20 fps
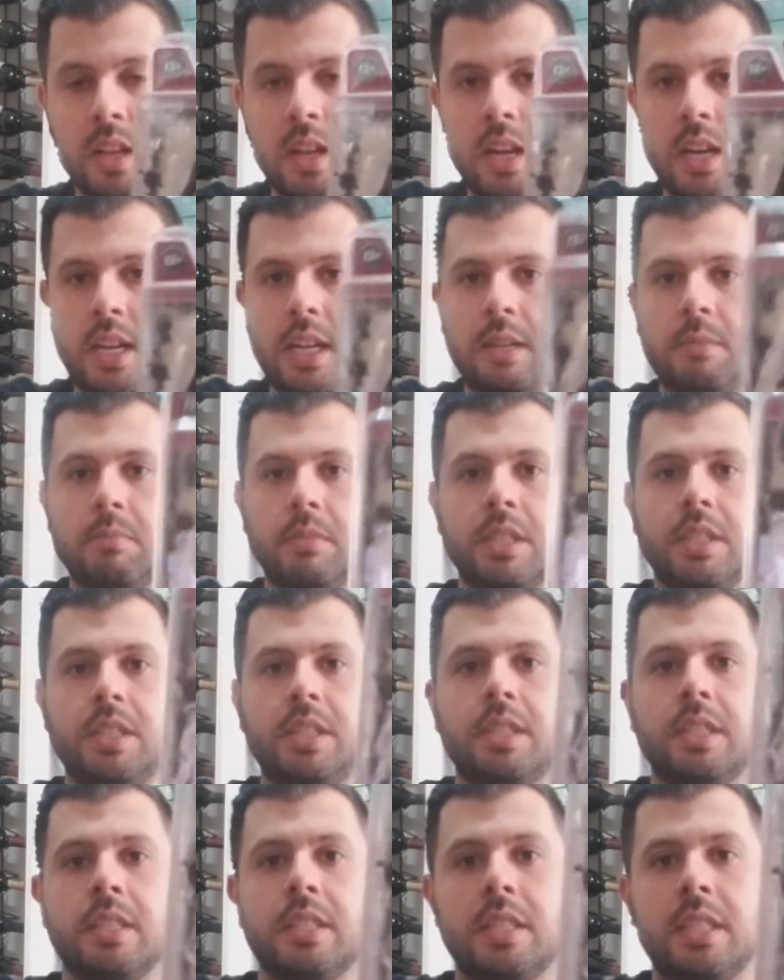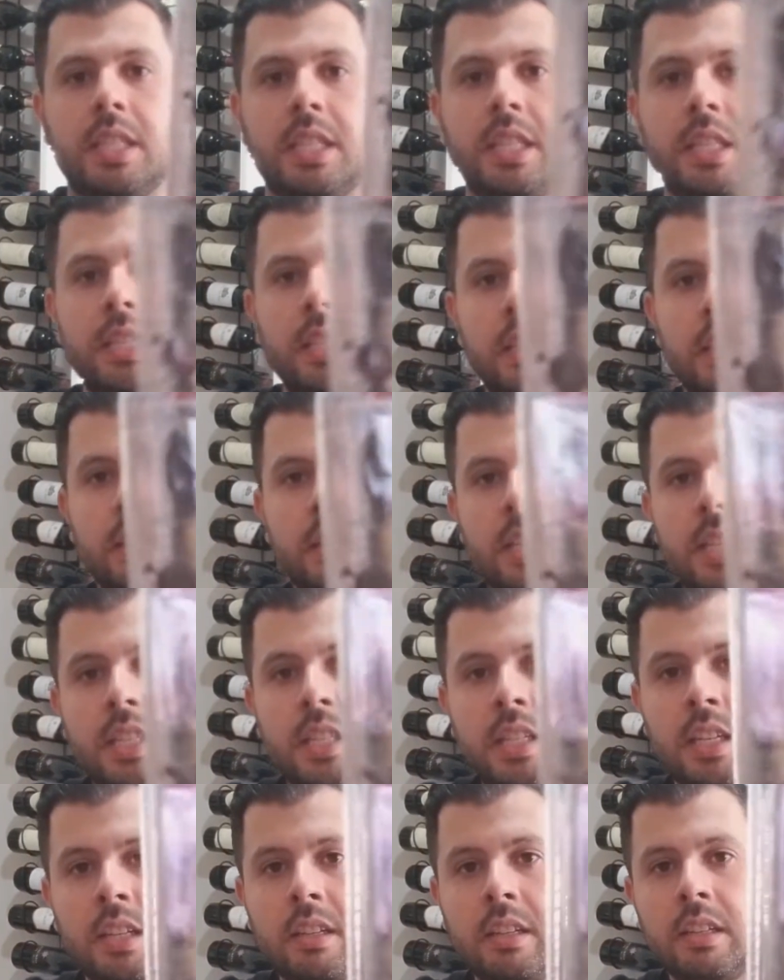Um, as you can see, the
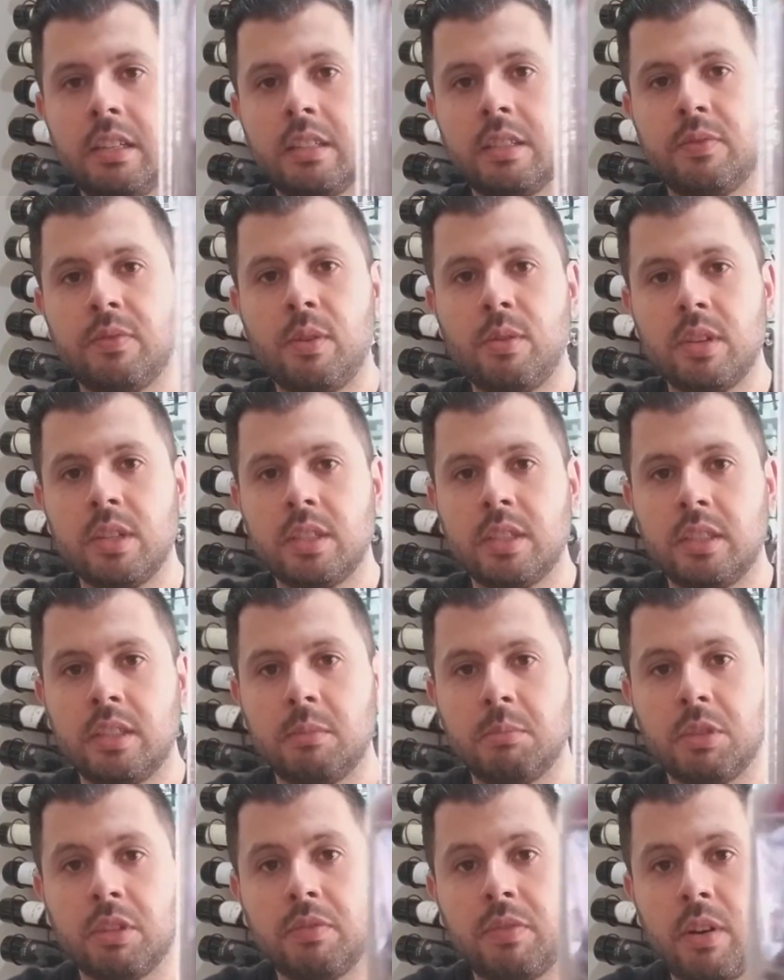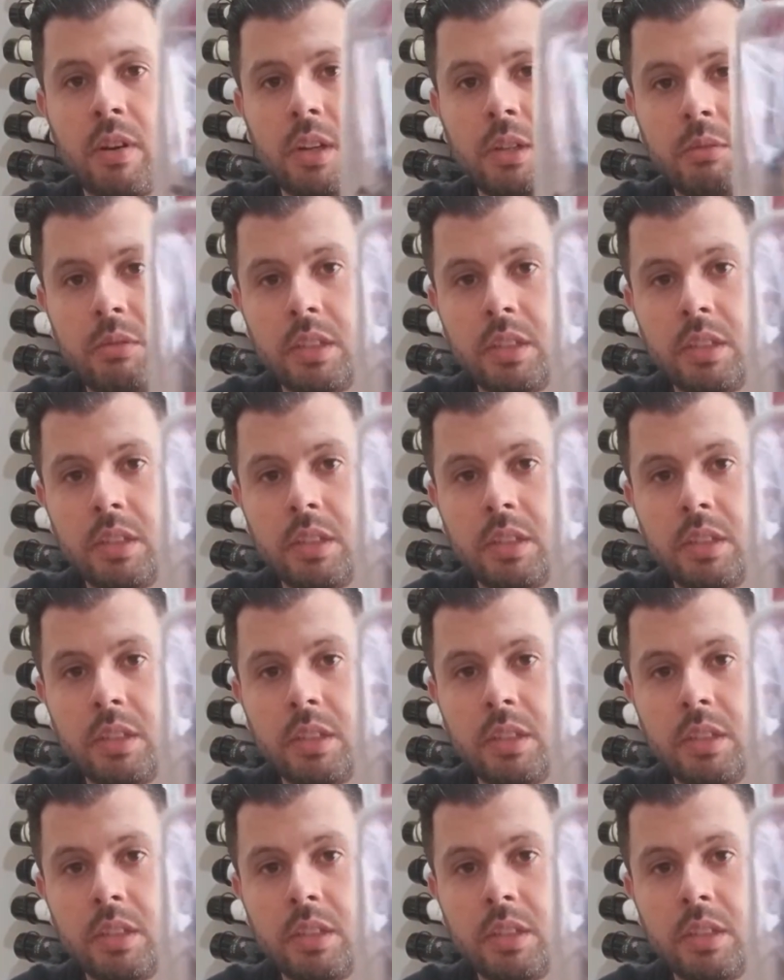detail, let's focus on the McFarlane